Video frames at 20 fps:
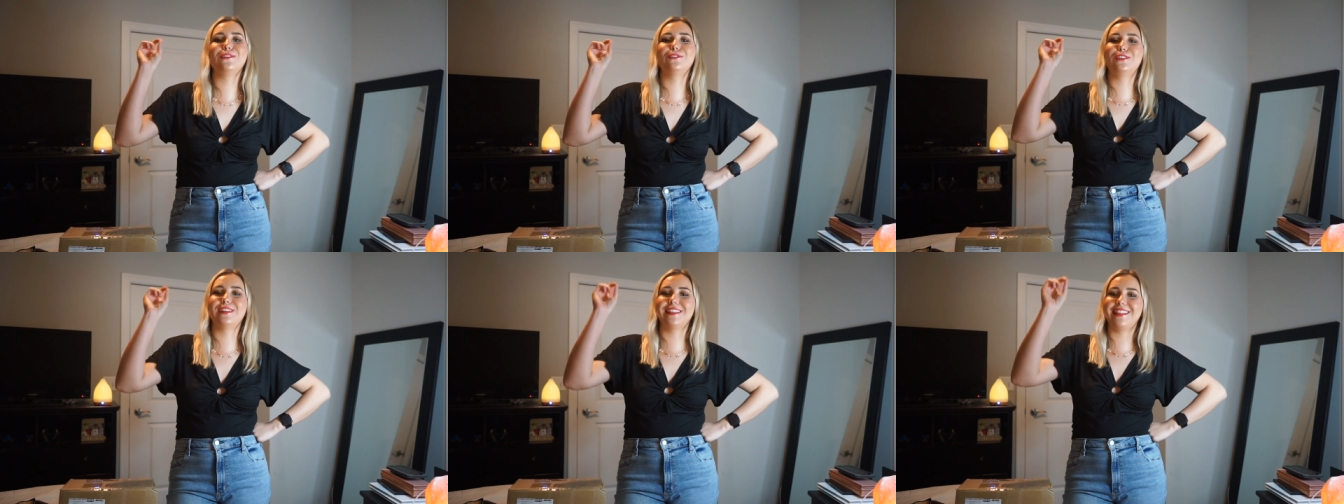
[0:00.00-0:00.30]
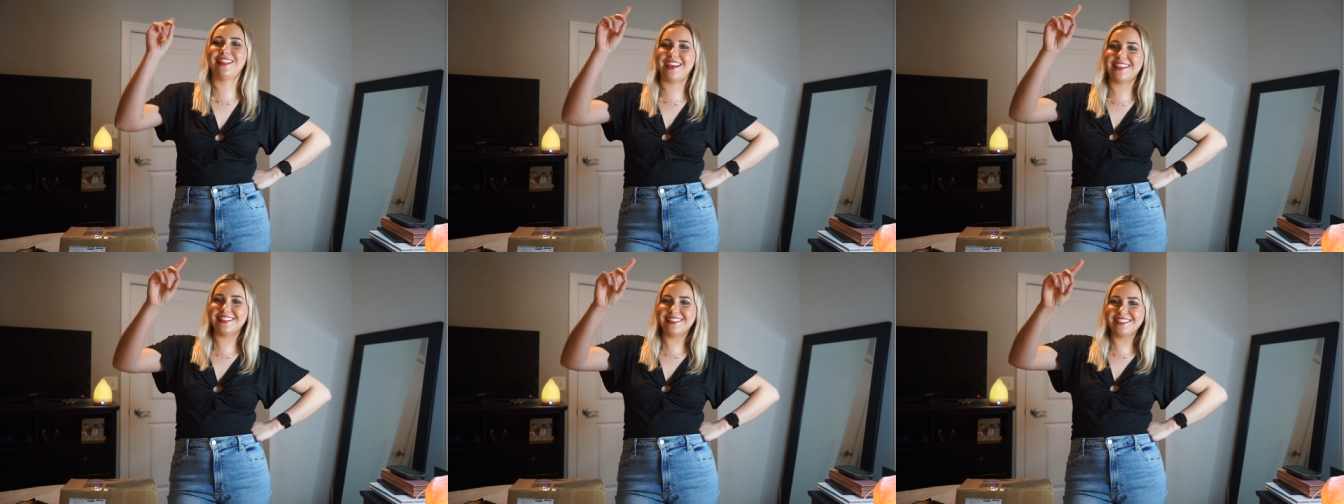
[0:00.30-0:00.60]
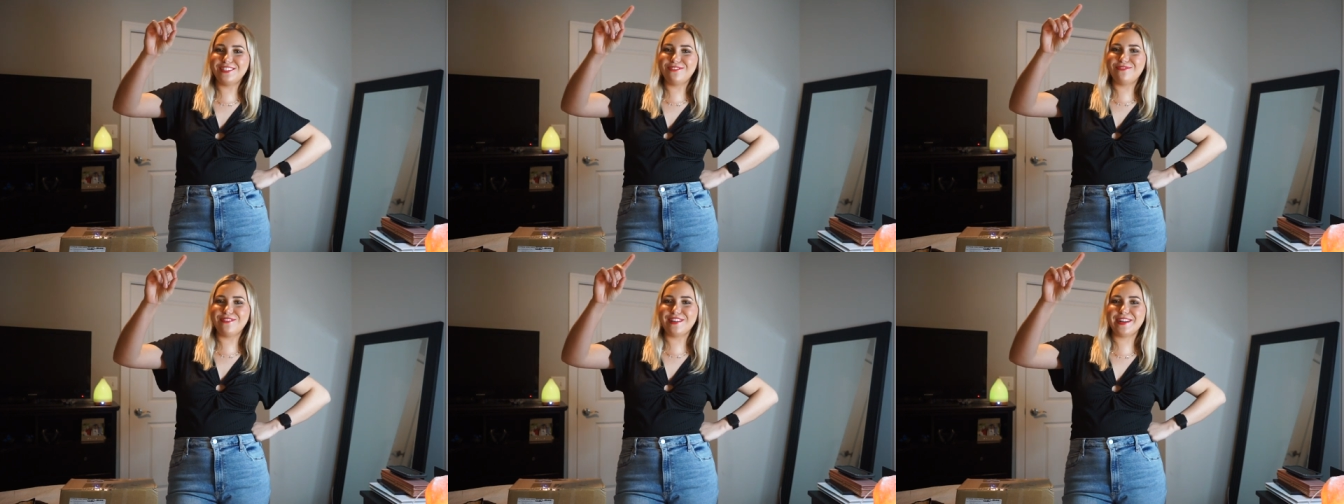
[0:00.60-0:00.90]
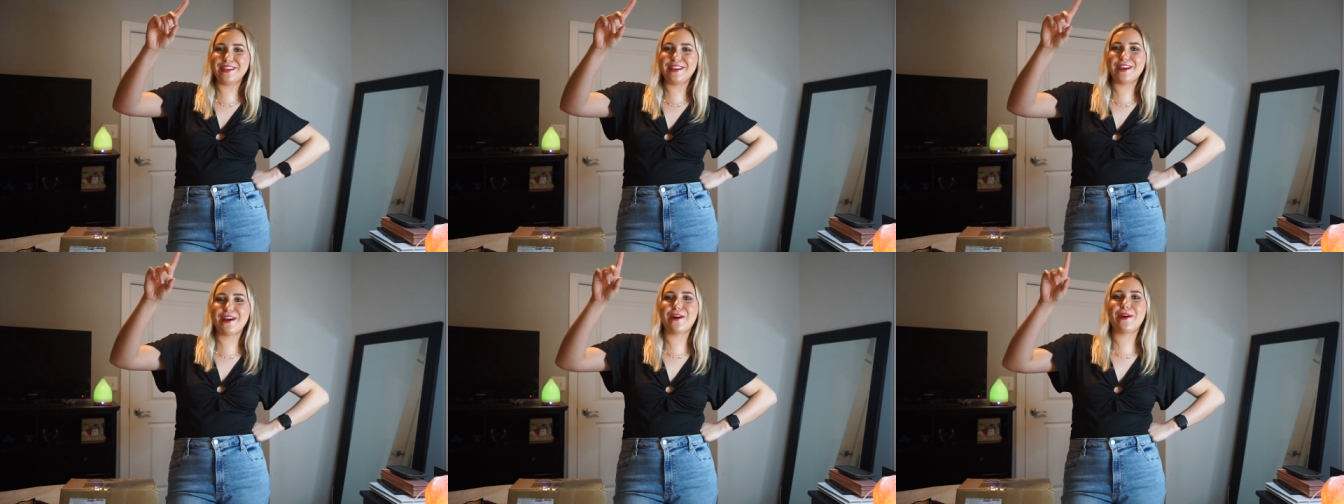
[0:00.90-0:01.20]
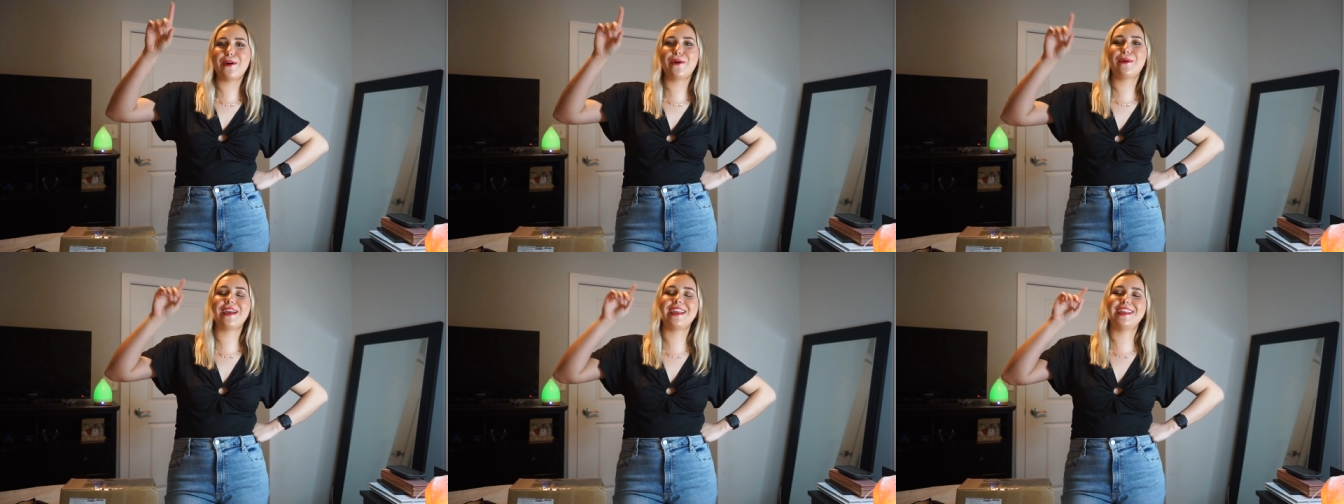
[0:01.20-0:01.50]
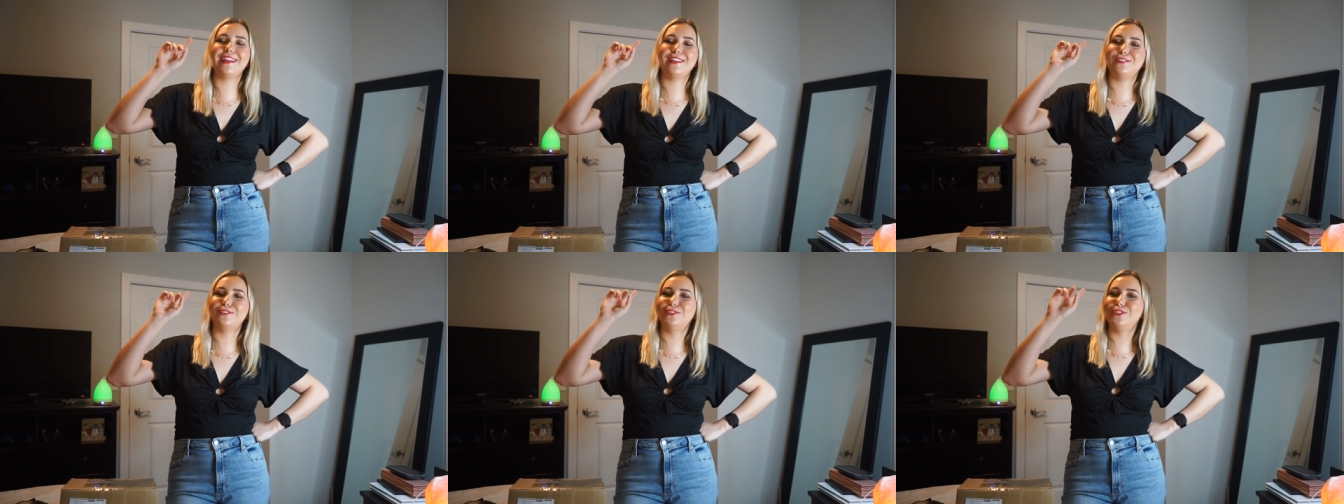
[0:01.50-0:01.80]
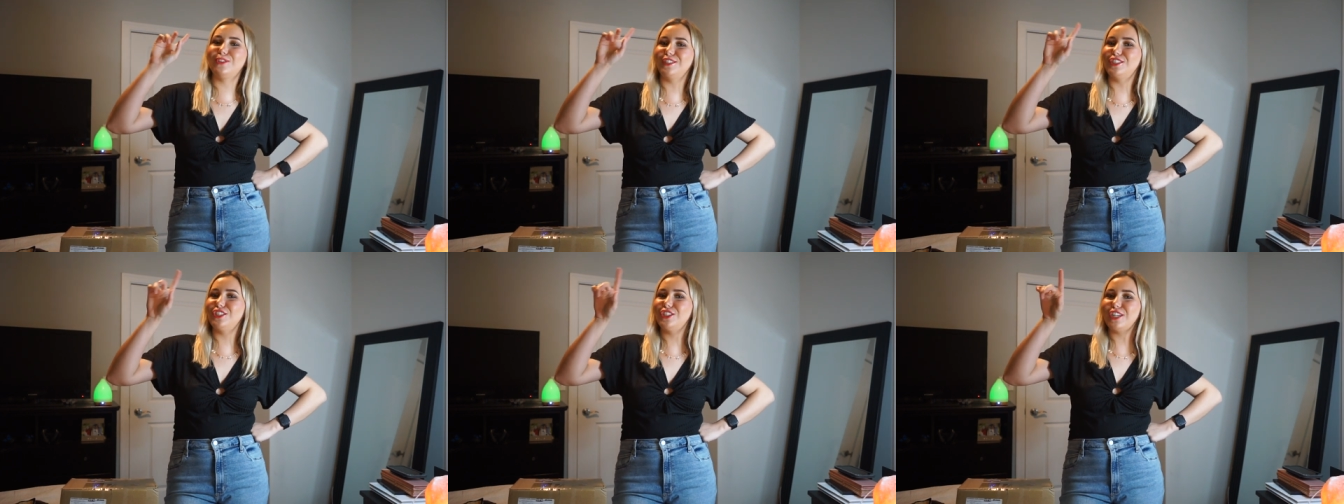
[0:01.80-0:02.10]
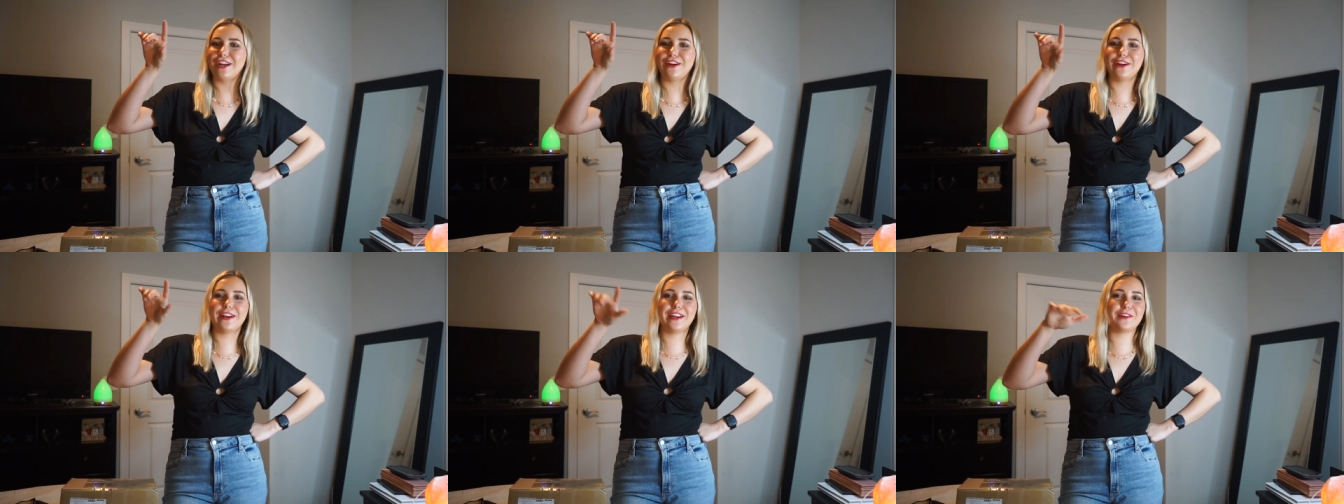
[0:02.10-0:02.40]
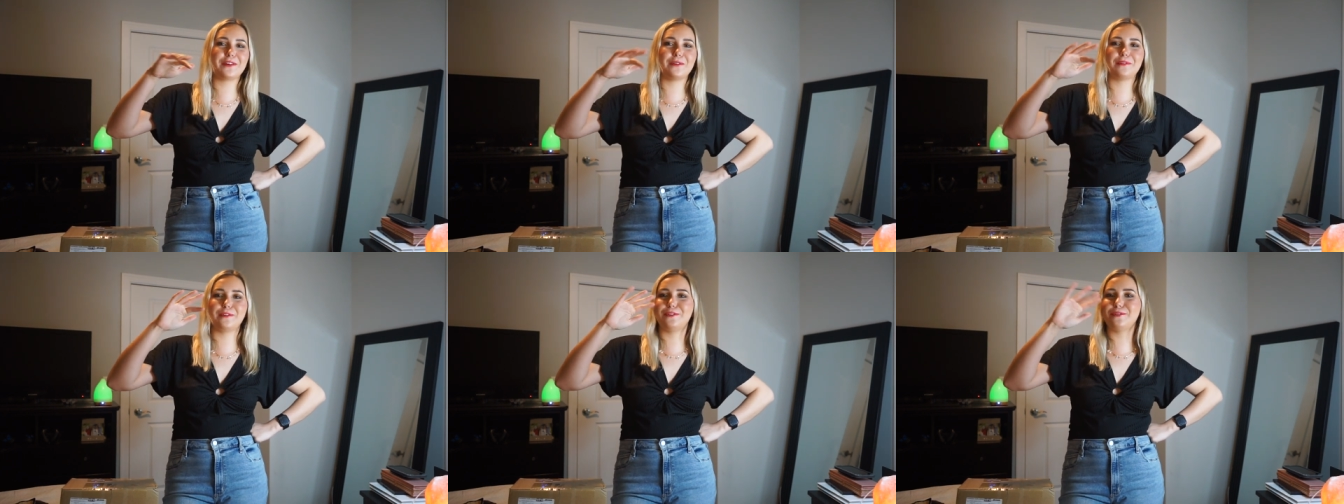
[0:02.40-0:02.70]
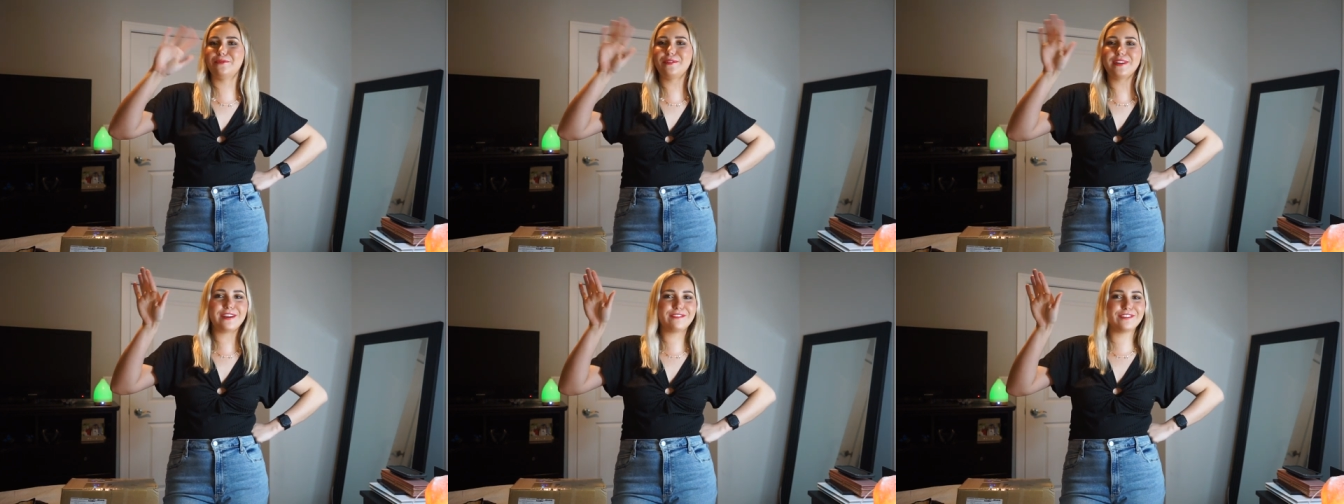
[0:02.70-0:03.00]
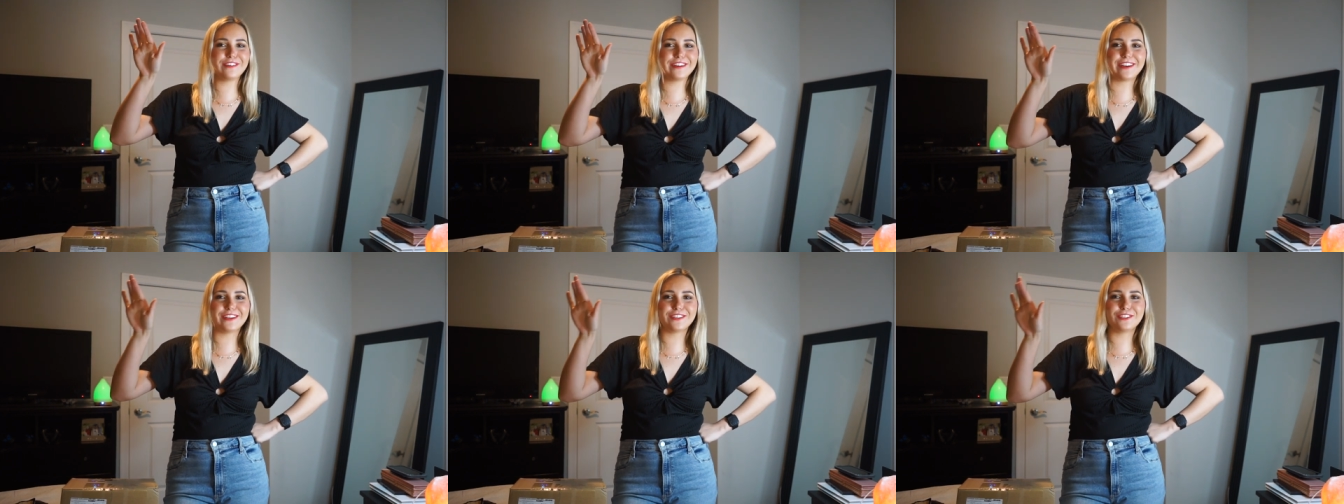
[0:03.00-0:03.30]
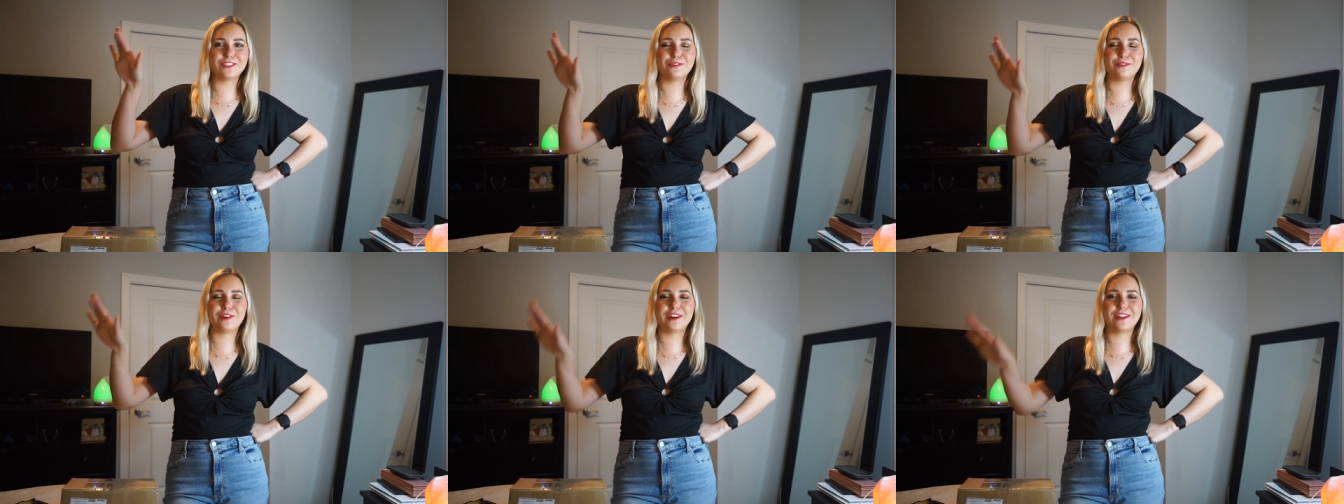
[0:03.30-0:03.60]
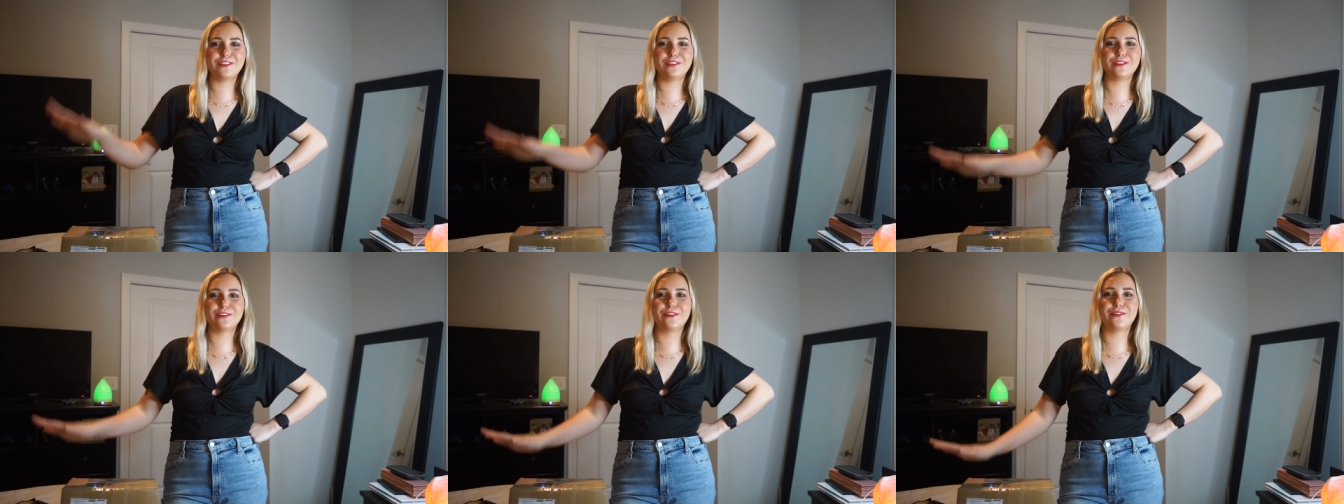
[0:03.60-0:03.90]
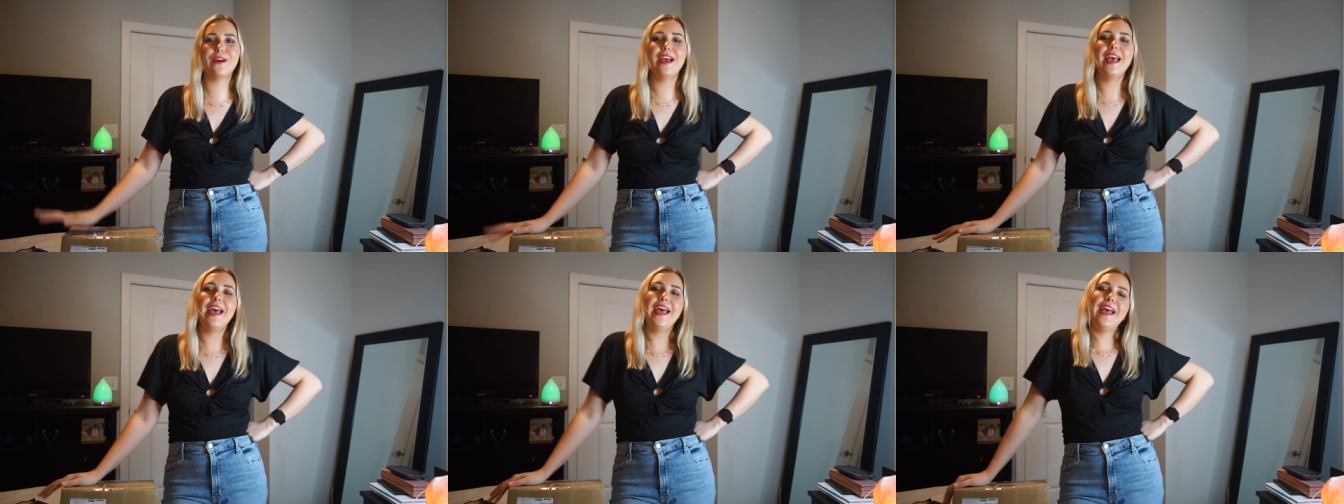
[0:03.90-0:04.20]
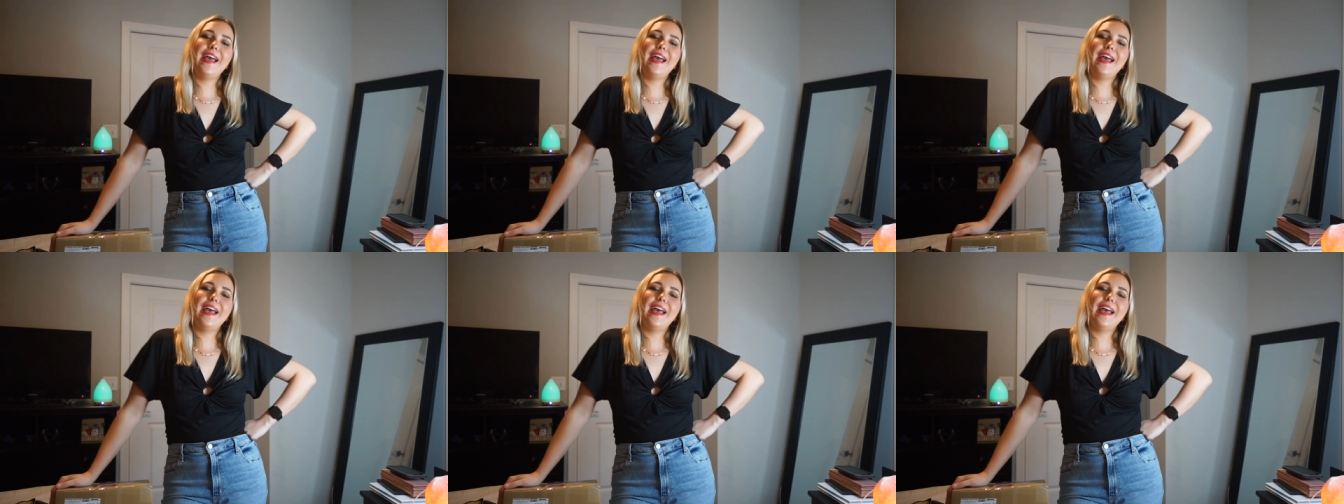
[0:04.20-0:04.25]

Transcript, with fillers: you should like this video, and you should share it or do whatever else you want to do.